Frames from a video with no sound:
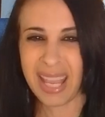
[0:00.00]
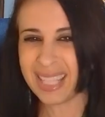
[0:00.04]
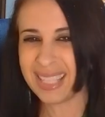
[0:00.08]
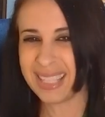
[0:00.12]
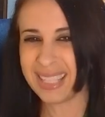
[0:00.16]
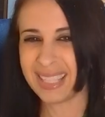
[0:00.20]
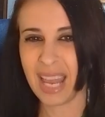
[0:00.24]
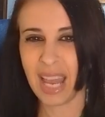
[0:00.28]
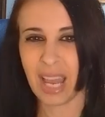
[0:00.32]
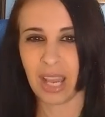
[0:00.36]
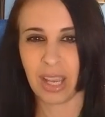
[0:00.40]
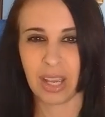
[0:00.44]

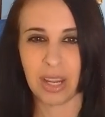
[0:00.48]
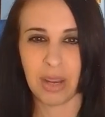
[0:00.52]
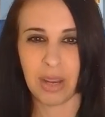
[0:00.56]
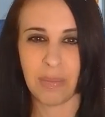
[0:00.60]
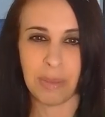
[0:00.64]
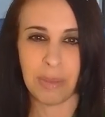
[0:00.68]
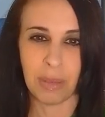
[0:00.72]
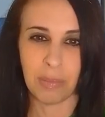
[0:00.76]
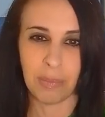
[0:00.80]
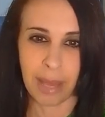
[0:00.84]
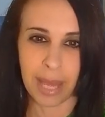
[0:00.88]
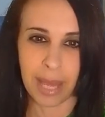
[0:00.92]
It's not going to
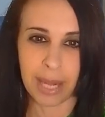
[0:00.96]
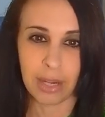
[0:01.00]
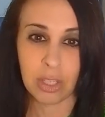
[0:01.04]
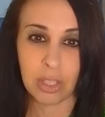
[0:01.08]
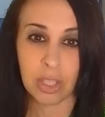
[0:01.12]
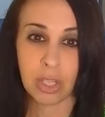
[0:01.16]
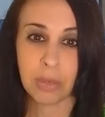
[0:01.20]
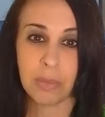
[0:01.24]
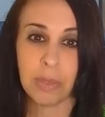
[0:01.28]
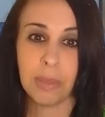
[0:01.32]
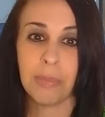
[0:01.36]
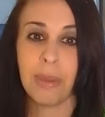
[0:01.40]
be better.
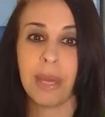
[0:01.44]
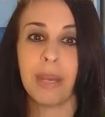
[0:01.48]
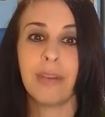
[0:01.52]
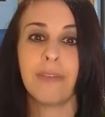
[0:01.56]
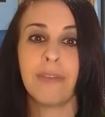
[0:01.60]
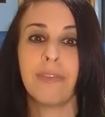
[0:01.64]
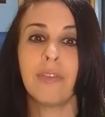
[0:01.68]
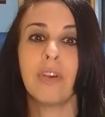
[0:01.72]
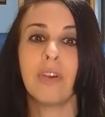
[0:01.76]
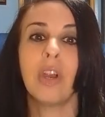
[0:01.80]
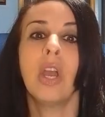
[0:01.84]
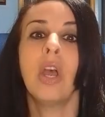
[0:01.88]
It's going to be
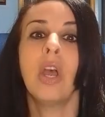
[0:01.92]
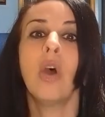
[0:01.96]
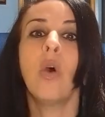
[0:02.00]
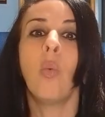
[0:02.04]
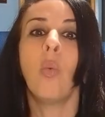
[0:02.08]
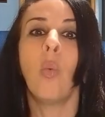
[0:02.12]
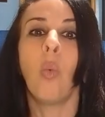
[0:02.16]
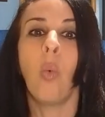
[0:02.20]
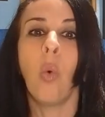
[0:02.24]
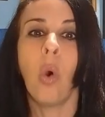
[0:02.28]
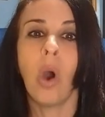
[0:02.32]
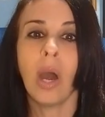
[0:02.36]
better for
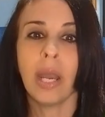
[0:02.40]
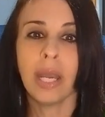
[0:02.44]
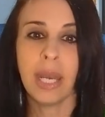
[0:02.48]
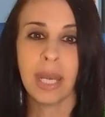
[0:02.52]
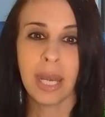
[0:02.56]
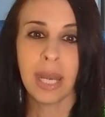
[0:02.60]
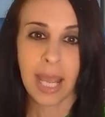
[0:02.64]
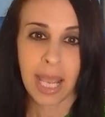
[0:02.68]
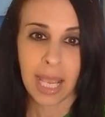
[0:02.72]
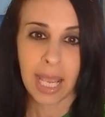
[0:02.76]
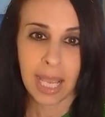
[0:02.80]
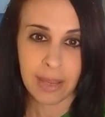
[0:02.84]
one
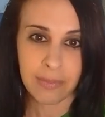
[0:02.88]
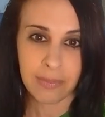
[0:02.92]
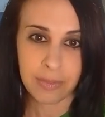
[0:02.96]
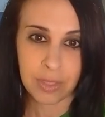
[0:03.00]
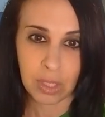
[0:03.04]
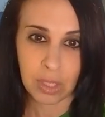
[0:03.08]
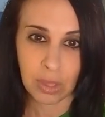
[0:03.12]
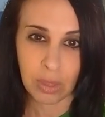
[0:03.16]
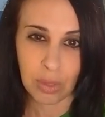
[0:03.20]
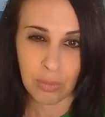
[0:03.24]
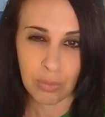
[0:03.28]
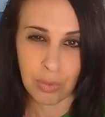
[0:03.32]
and a half
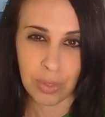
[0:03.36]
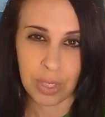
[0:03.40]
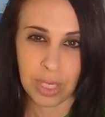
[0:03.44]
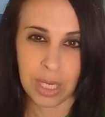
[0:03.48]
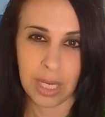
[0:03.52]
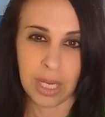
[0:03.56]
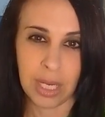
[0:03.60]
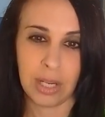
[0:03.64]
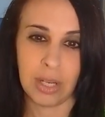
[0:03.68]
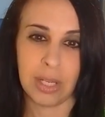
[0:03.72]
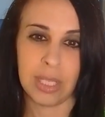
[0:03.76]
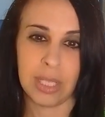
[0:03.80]
to three
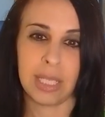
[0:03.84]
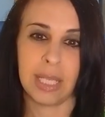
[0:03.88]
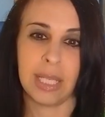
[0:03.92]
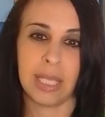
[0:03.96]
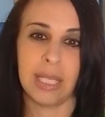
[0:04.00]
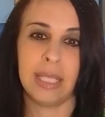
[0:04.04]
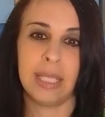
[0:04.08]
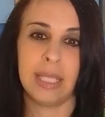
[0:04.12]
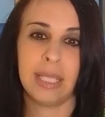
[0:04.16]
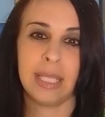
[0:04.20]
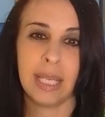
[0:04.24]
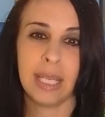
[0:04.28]
years
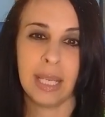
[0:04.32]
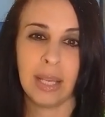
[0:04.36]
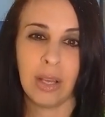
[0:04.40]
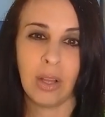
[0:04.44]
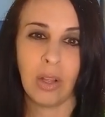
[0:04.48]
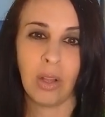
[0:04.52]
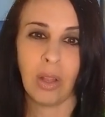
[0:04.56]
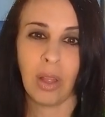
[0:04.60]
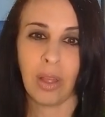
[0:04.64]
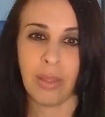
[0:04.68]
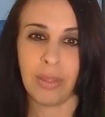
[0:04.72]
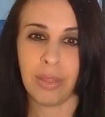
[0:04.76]

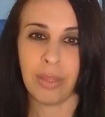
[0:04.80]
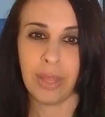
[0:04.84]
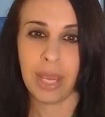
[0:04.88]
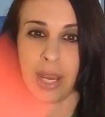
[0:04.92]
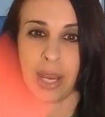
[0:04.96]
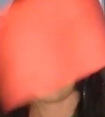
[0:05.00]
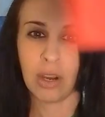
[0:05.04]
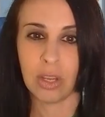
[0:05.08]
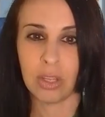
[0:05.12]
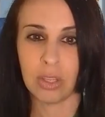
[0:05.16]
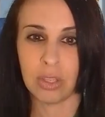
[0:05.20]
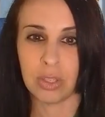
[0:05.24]
until
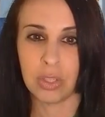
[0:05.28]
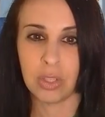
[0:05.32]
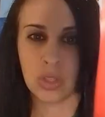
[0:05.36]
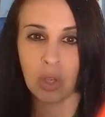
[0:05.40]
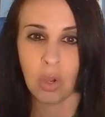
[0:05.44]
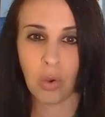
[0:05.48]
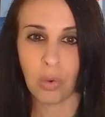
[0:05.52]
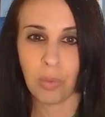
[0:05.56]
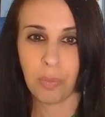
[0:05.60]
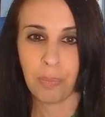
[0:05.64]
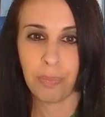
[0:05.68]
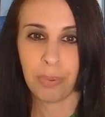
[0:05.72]
their
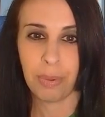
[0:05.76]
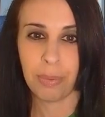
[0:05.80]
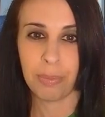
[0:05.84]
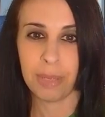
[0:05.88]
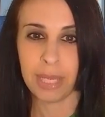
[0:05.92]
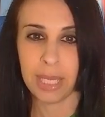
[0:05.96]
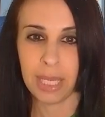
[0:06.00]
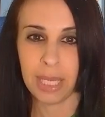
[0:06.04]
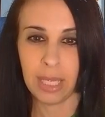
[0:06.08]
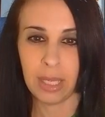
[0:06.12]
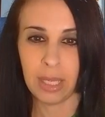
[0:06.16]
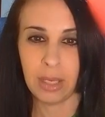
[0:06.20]

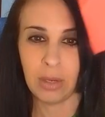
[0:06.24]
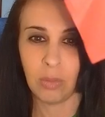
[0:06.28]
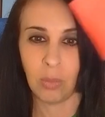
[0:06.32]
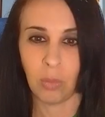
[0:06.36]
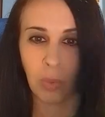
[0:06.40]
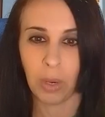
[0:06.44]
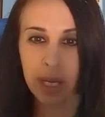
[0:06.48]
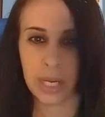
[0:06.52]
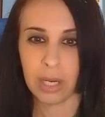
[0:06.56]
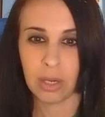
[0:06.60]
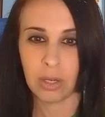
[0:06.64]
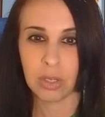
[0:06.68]
dopamine
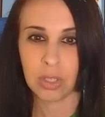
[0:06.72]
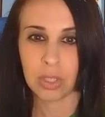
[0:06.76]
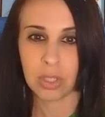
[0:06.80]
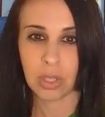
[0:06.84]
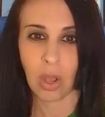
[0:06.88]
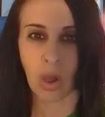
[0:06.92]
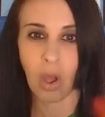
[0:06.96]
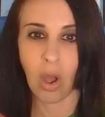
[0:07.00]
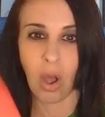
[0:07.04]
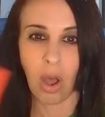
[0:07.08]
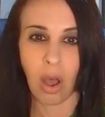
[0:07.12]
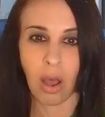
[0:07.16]
wears
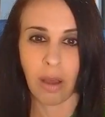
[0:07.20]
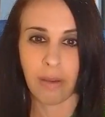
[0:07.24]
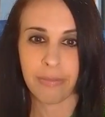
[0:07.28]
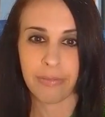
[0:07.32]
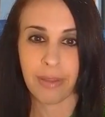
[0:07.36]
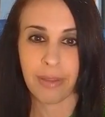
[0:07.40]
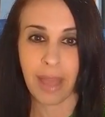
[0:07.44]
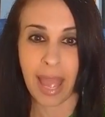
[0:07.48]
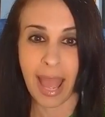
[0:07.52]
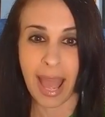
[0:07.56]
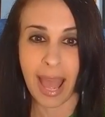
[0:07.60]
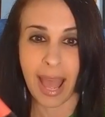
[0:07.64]

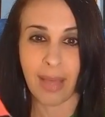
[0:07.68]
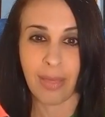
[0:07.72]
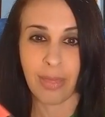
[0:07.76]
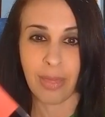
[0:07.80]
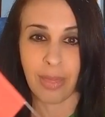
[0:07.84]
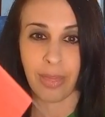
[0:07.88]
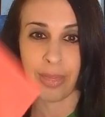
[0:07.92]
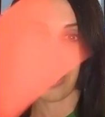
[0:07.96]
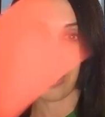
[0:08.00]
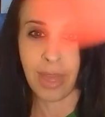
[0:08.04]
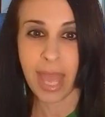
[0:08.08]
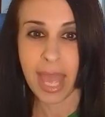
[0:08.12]
off.
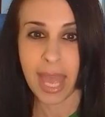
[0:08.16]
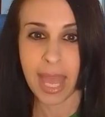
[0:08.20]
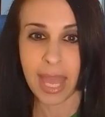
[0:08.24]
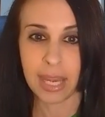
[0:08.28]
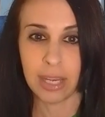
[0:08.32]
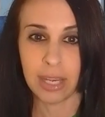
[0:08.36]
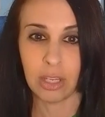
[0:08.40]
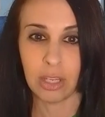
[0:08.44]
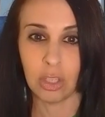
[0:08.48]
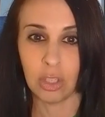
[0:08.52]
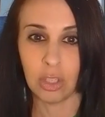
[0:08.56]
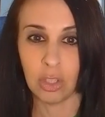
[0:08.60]
And
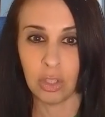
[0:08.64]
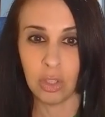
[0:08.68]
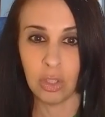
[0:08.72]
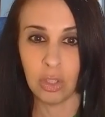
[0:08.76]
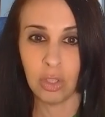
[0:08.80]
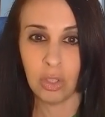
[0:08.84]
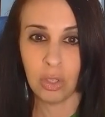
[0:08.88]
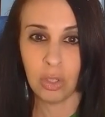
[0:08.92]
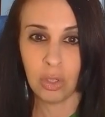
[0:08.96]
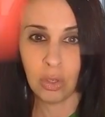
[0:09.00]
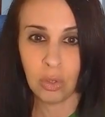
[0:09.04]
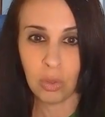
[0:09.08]
then
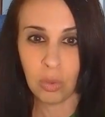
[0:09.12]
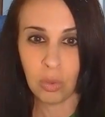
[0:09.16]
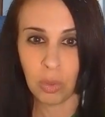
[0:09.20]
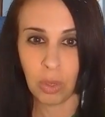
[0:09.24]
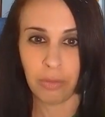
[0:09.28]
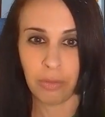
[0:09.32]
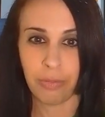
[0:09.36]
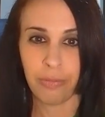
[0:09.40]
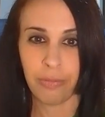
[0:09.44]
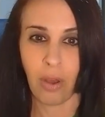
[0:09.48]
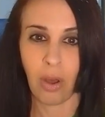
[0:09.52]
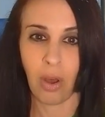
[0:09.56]
you
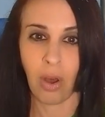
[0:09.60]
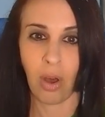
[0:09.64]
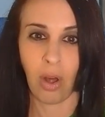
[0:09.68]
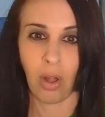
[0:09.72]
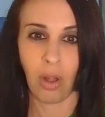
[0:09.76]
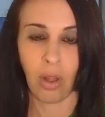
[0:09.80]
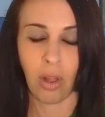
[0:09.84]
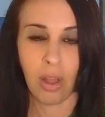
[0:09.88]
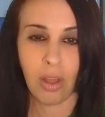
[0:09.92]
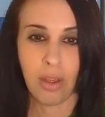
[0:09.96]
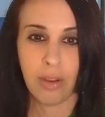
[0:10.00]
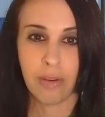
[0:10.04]
will
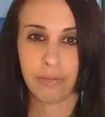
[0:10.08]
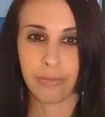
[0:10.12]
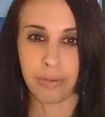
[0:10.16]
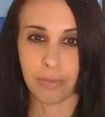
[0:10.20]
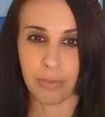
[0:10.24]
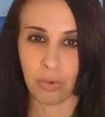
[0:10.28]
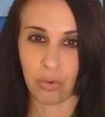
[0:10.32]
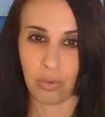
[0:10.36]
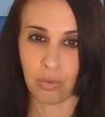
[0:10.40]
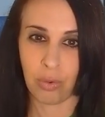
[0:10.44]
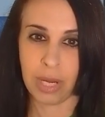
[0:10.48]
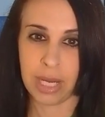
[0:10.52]
fall
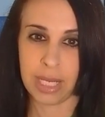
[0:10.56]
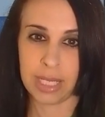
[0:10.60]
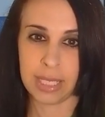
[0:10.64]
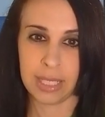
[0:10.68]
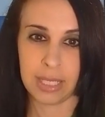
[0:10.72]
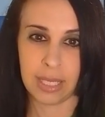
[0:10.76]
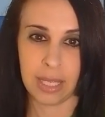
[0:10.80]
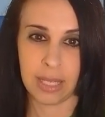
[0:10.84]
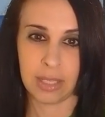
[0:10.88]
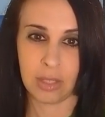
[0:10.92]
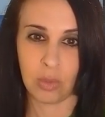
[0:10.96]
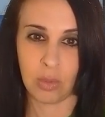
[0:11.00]
from
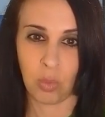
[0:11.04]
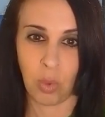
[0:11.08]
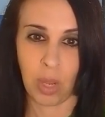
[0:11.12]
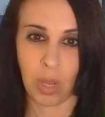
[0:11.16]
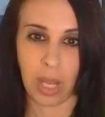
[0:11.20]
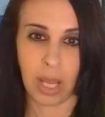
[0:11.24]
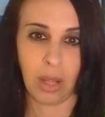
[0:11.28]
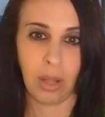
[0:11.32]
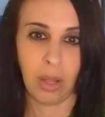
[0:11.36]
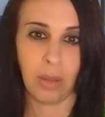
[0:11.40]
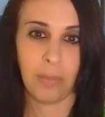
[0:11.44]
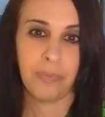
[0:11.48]
grace as
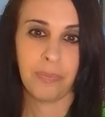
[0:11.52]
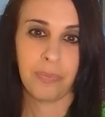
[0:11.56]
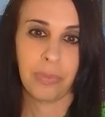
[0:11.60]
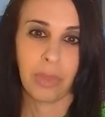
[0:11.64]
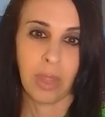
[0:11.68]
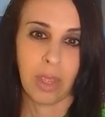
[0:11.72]
well.